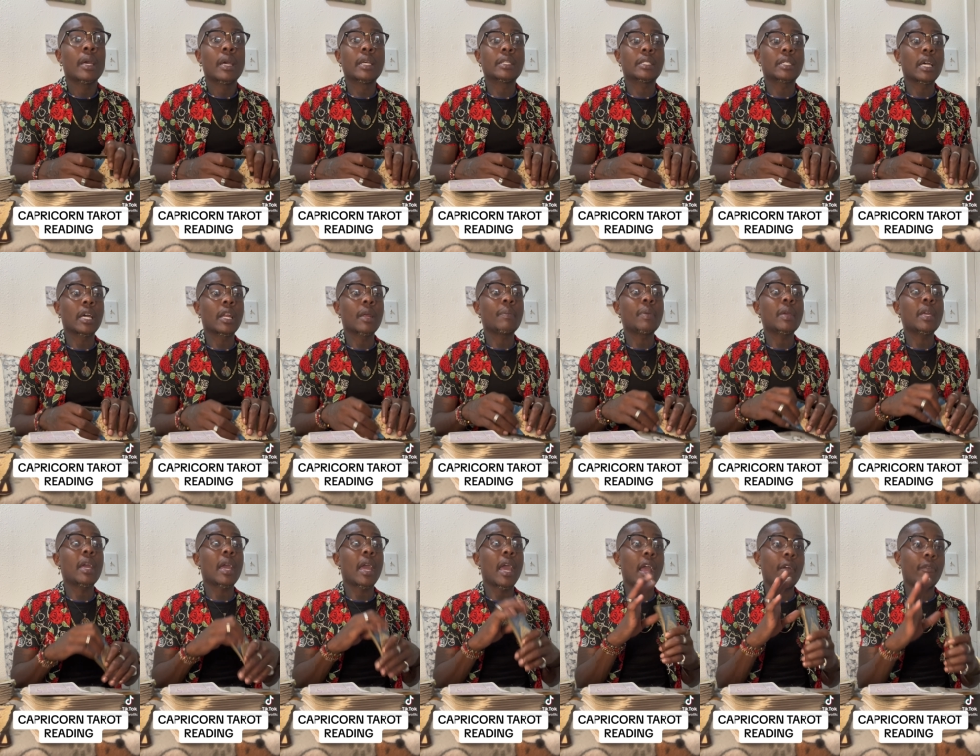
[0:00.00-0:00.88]
is going to be
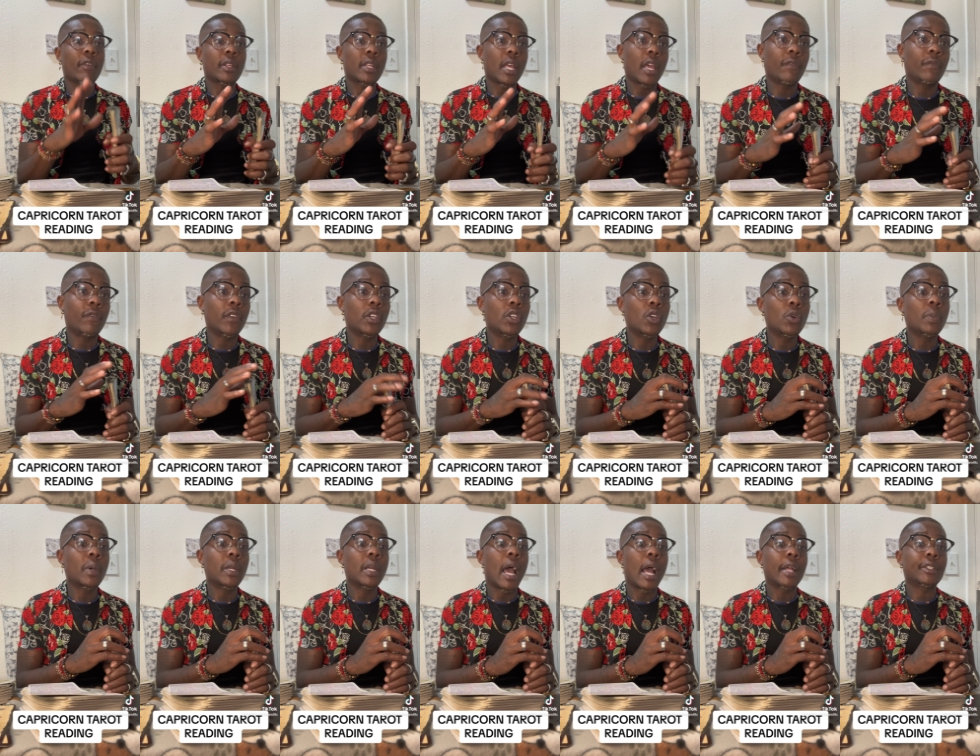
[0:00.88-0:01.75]
everything for you,
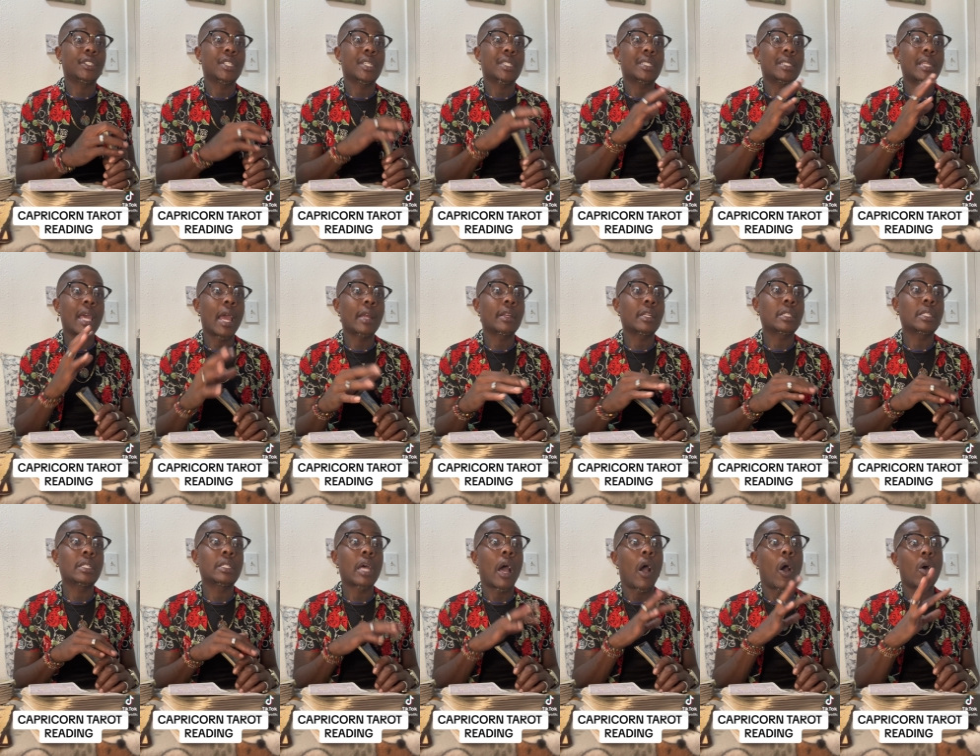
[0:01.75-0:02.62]
but not just that. It's
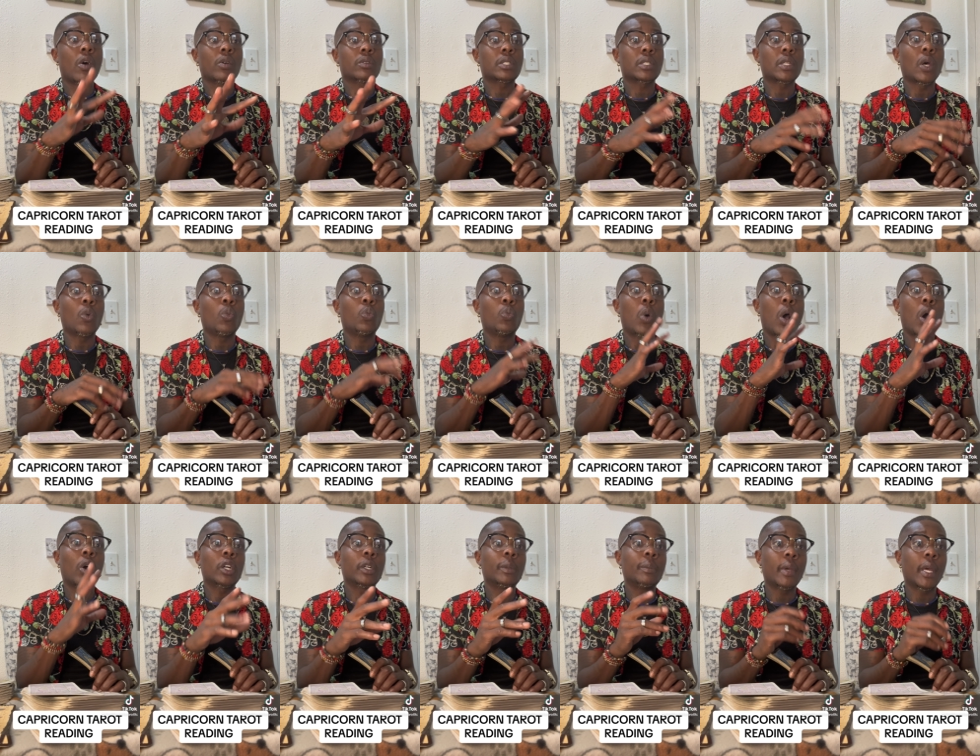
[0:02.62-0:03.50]
also
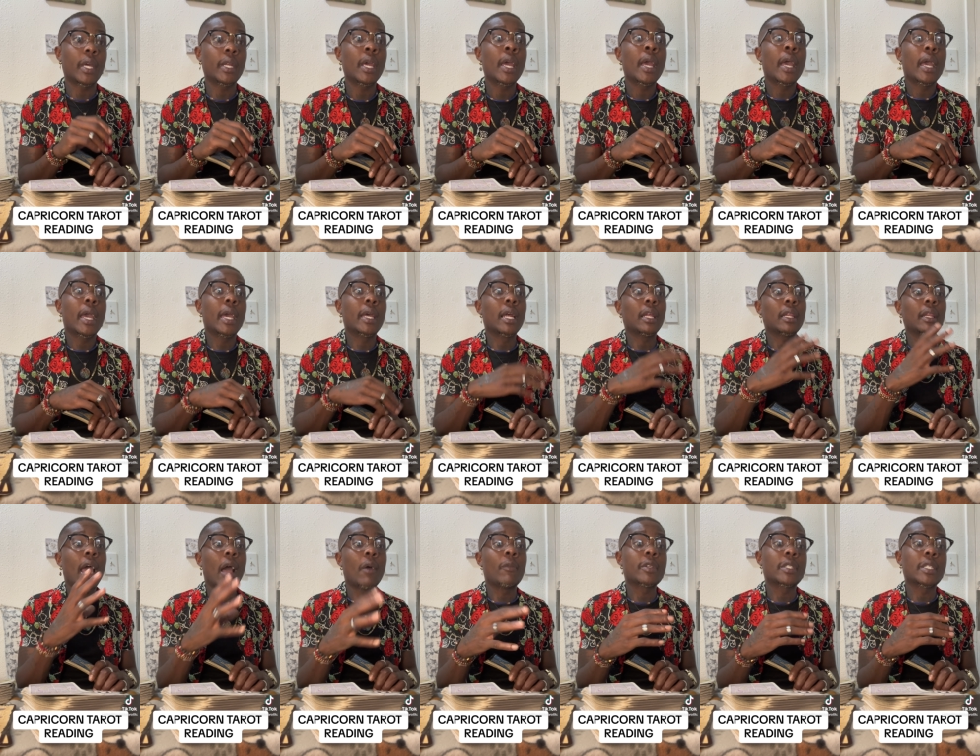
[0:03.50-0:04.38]
welcoming and
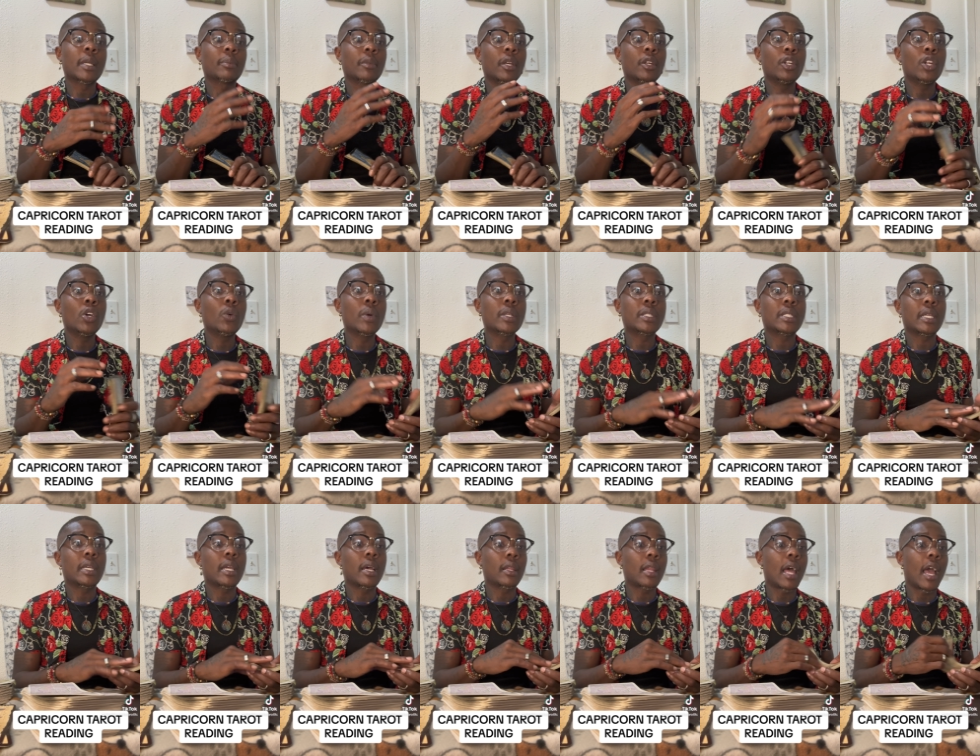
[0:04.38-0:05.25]
allowing something new into
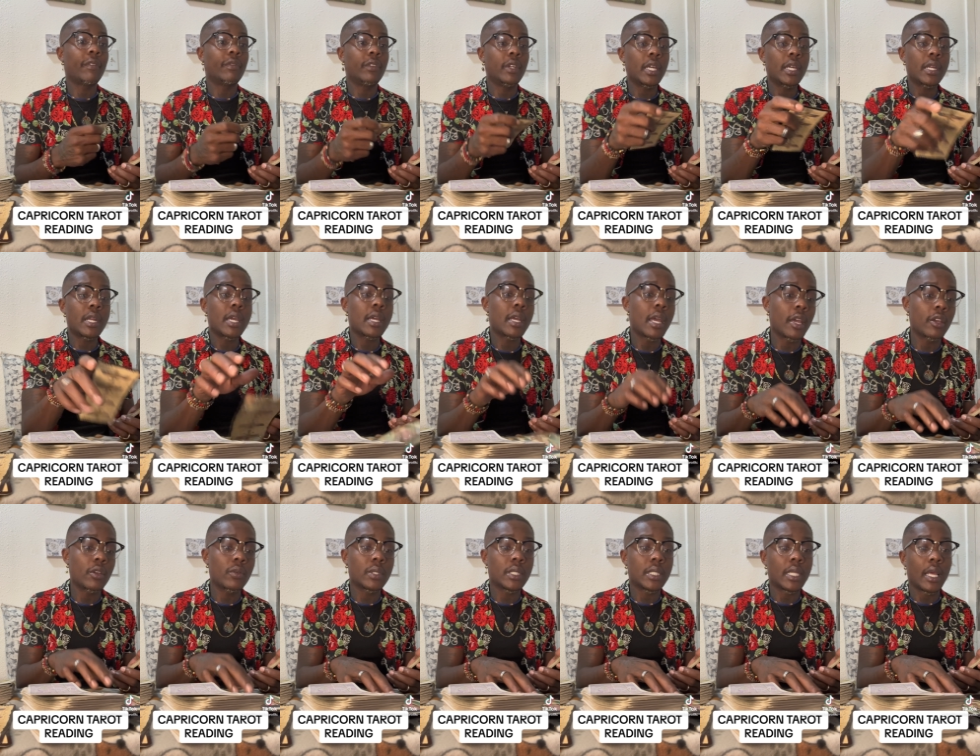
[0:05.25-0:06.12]
your life. Nene, can
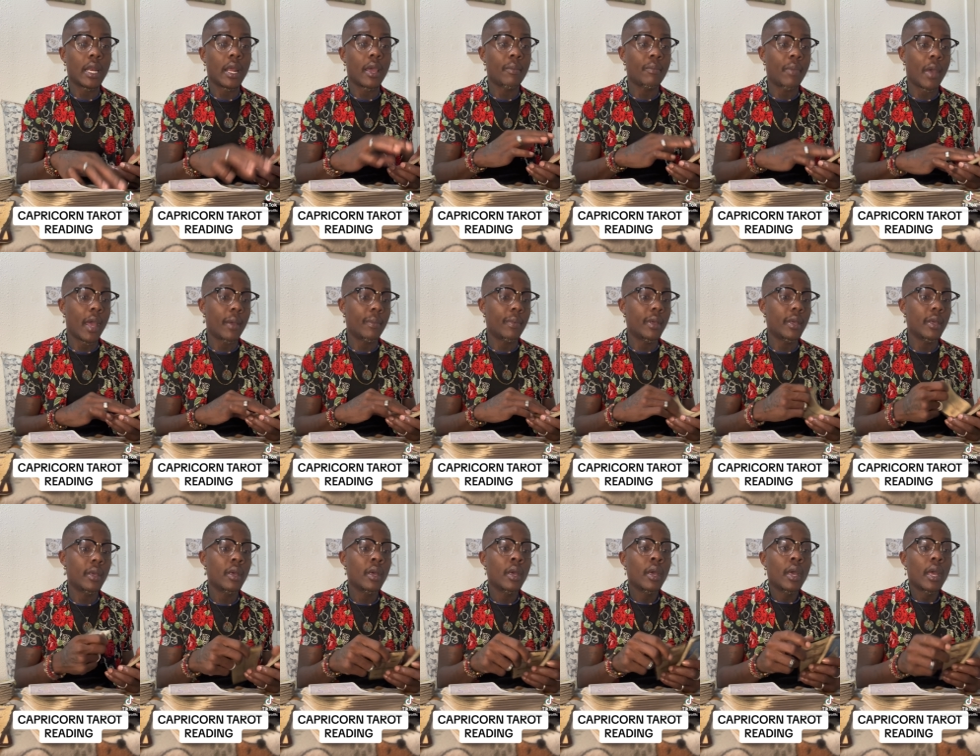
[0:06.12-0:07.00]
you sit in, baby?
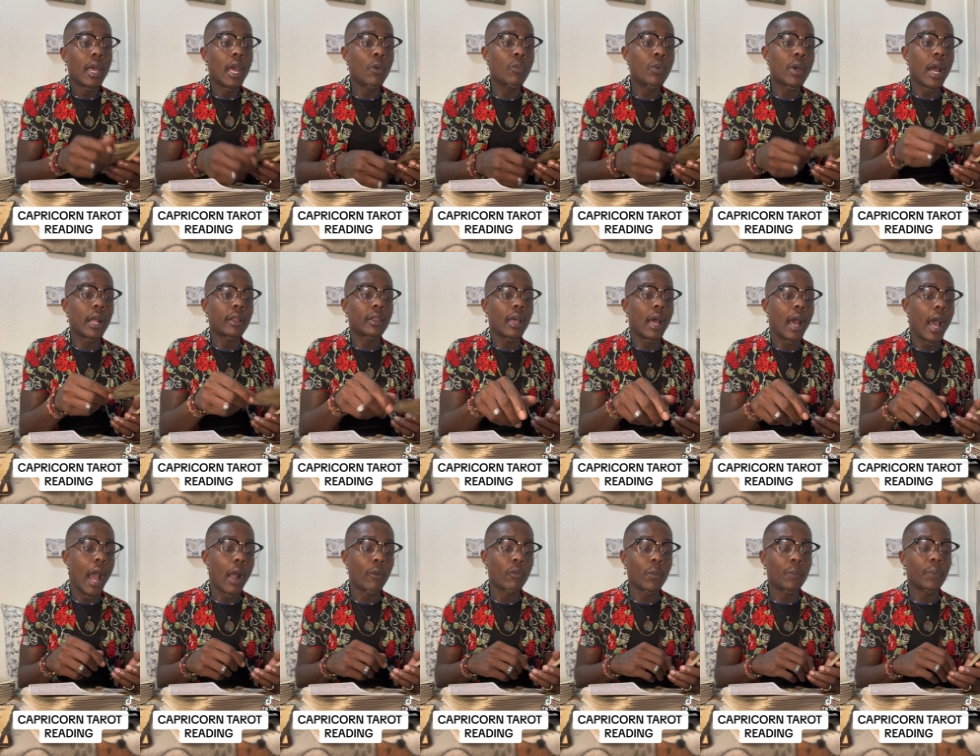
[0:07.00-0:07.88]
And we got the
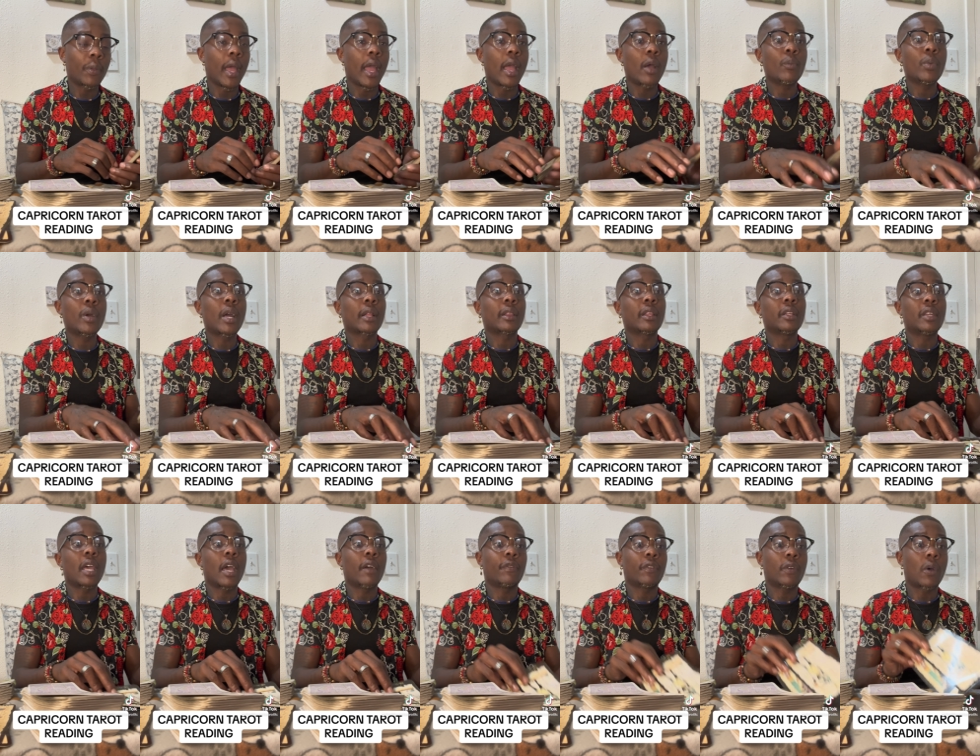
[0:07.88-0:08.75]
Hierophant and we got the
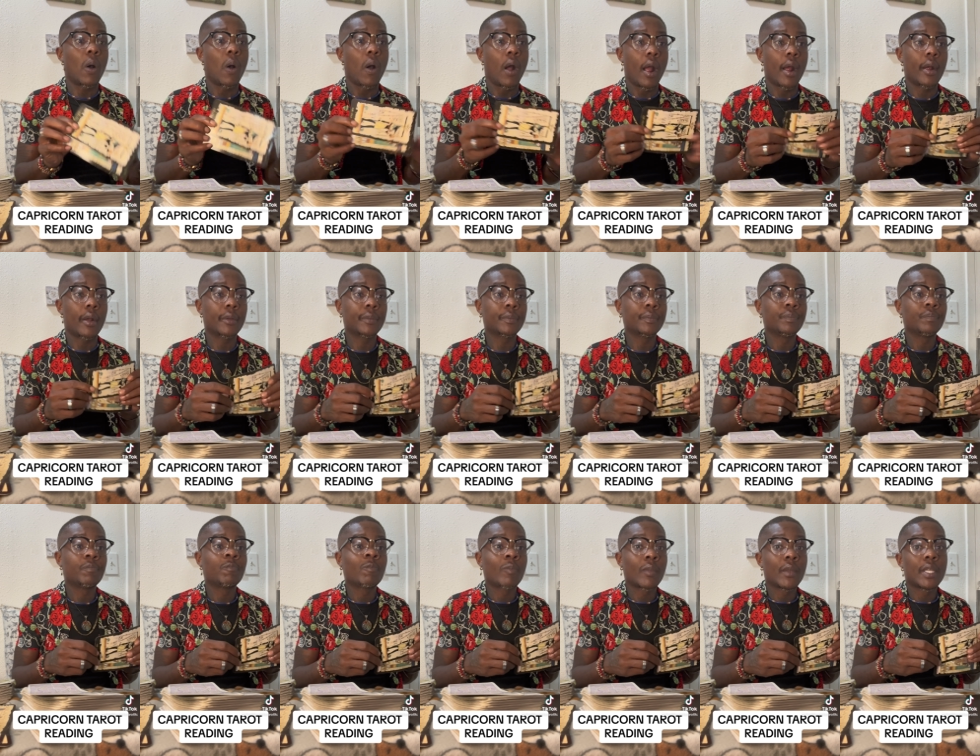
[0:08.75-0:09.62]
death card.
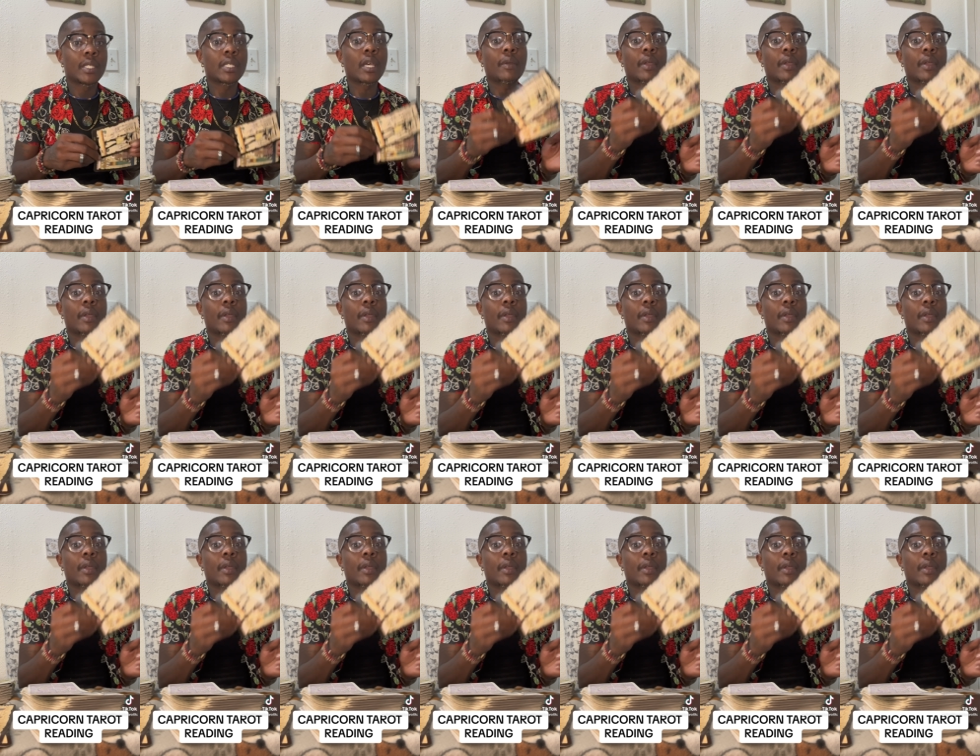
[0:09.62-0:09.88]
So,